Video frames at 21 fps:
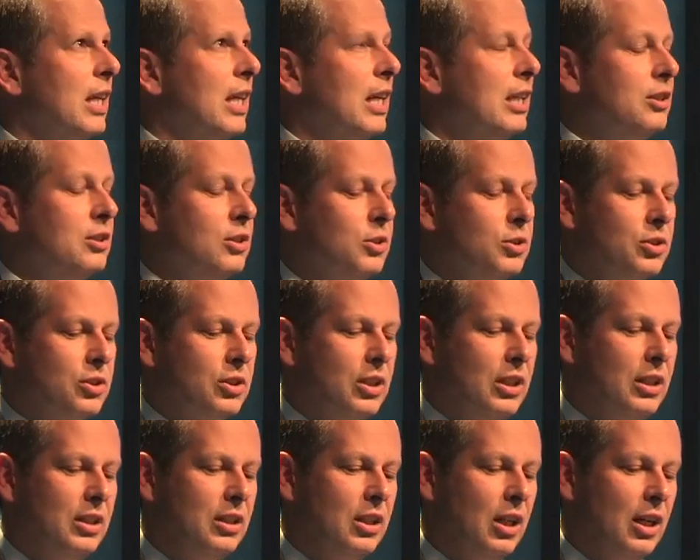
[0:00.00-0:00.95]
hands, you
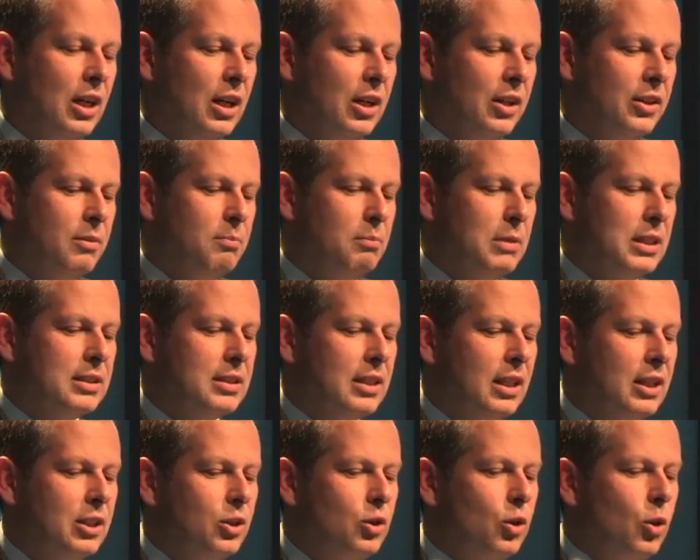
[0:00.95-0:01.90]
see the missed
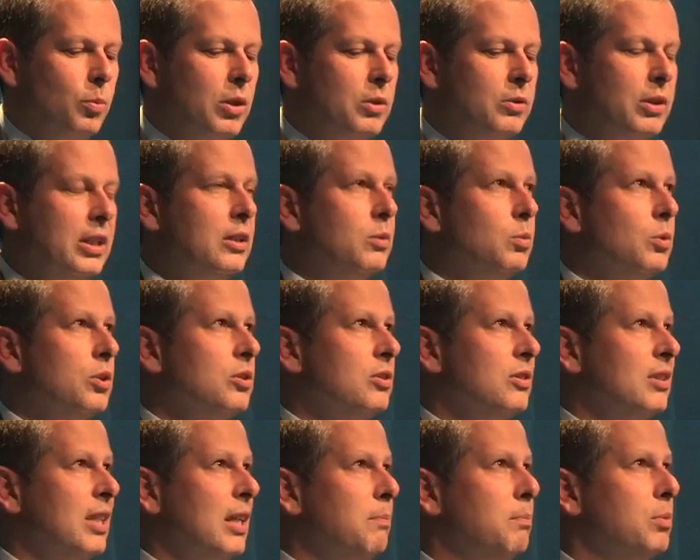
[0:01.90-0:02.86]
adenoma rate was
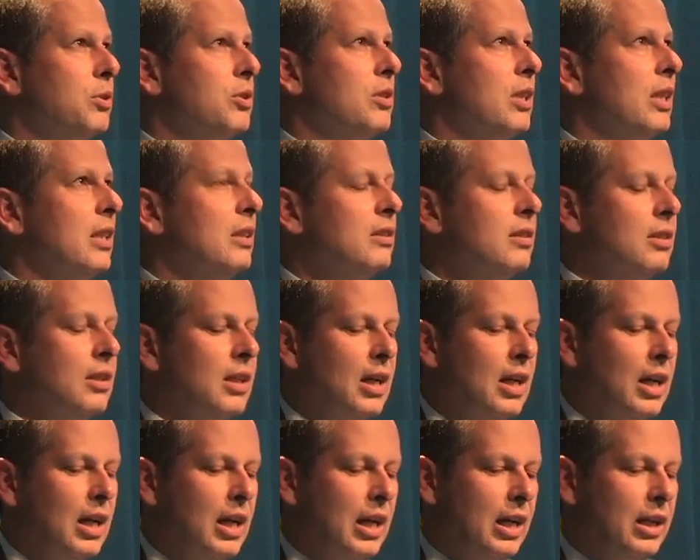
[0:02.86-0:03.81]
10%.
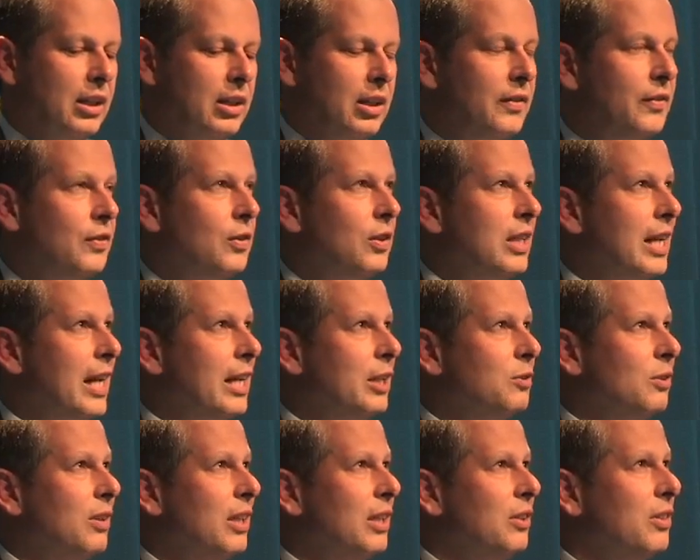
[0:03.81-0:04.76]
And if you
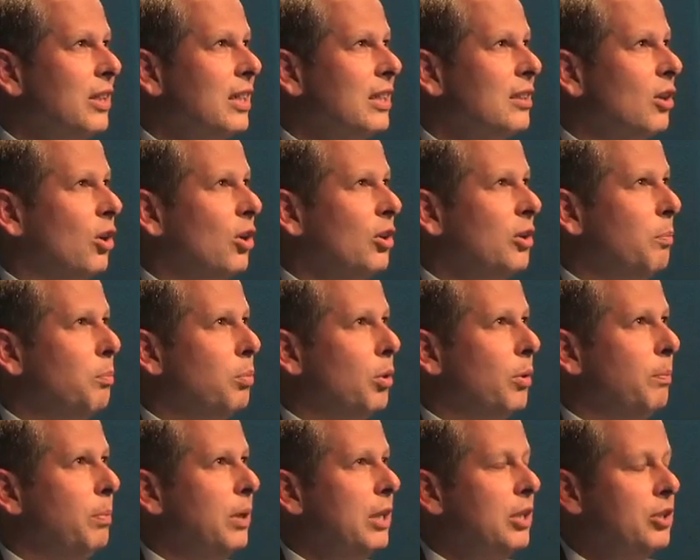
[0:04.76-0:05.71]
calculate that on a
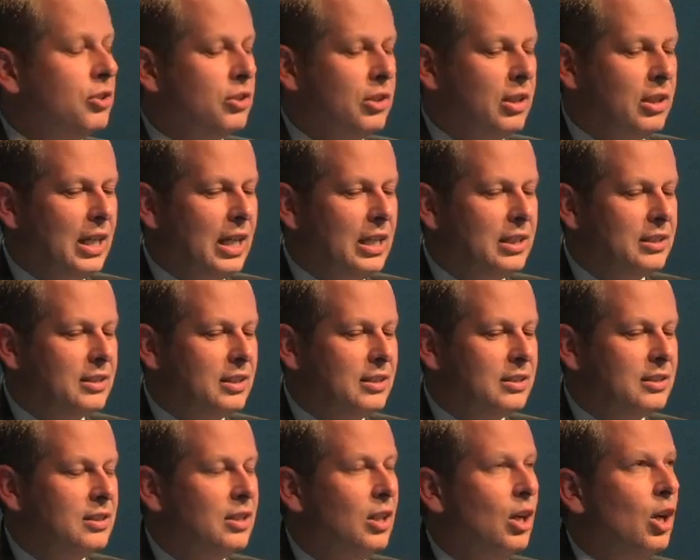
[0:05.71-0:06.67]
per patient
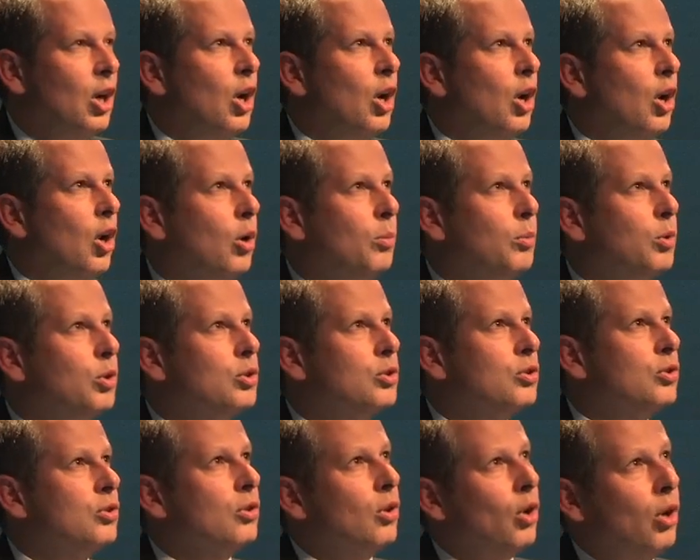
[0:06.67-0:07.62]
analysis,
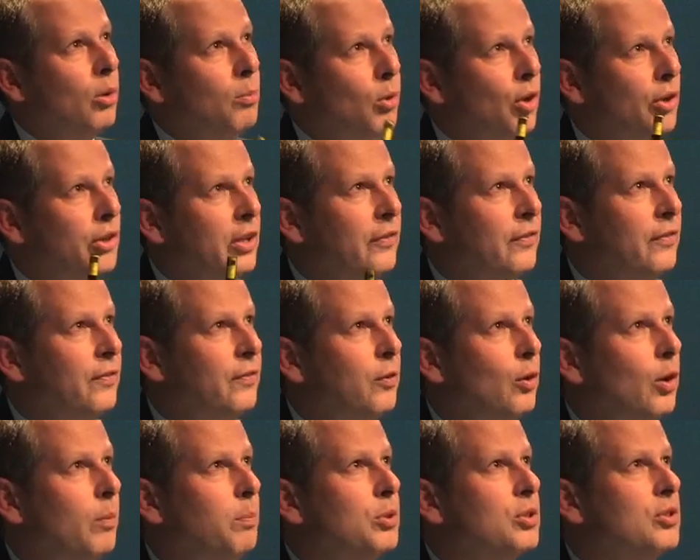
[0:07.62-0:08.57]
almost or more than
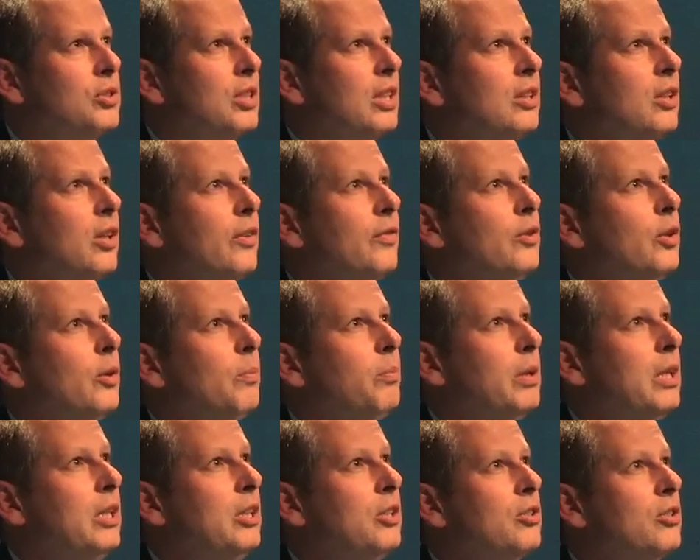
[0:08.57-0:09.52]
4% of your
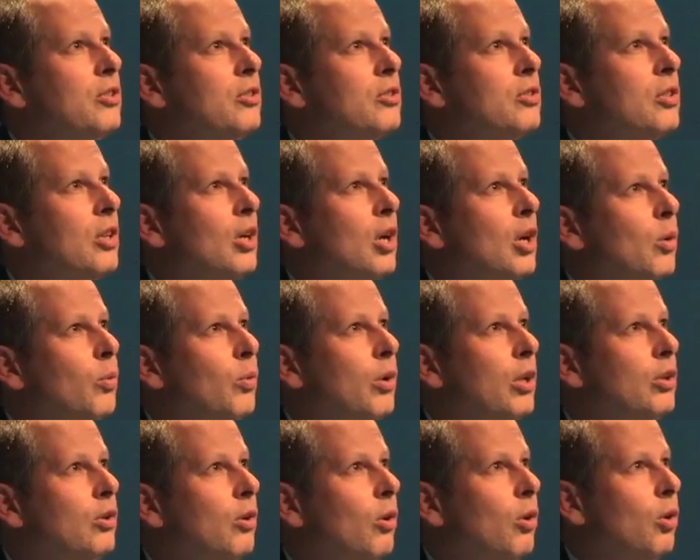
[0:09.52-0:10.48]
patients
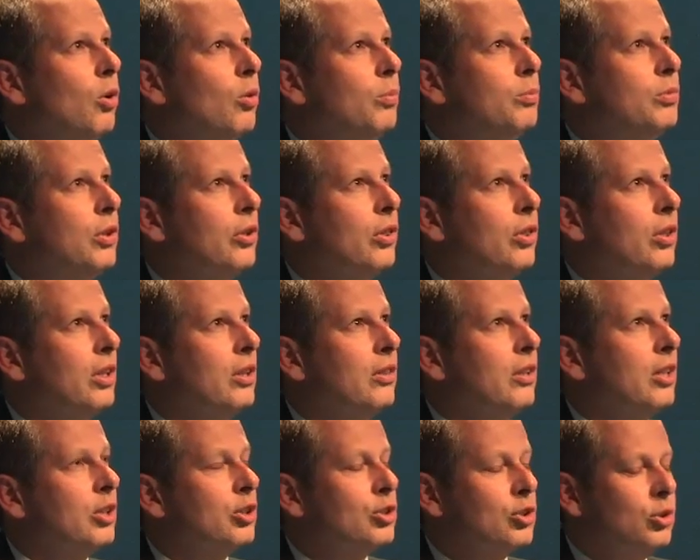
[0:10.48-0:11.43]
will go home. You think
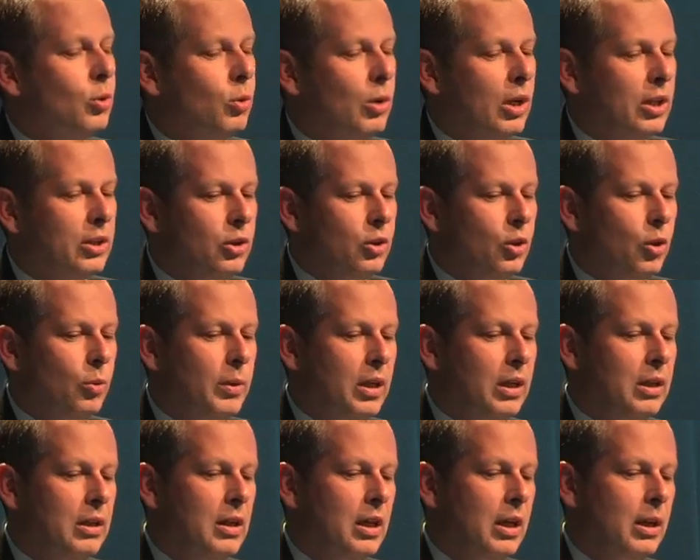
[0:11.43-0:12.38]
there's no
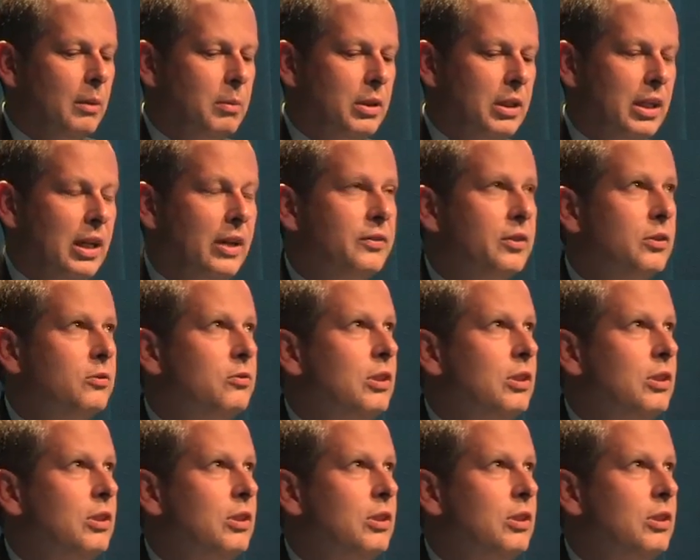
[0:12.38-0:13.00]
adenoma, but after